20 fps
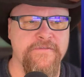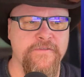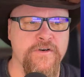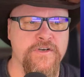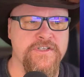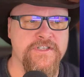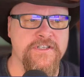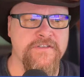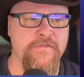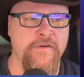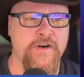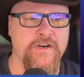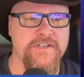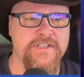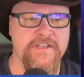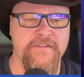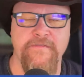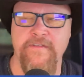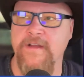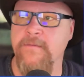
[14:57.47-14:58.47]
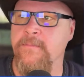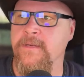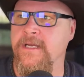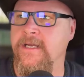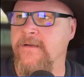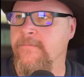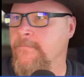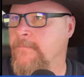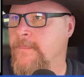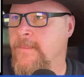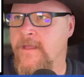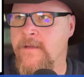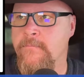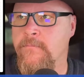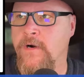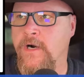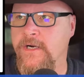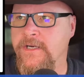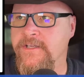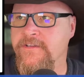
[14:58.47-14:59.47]
first, as far as the Fed meeting,
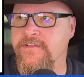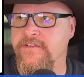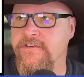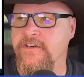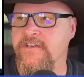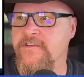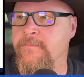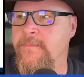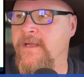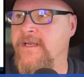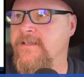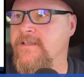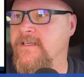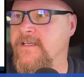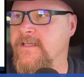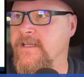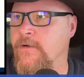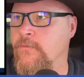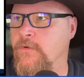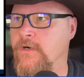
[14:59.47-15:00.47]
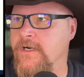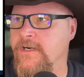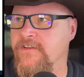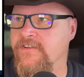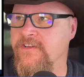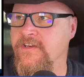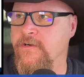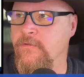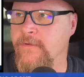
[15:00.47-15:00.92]
markets are expecting that we're going to see a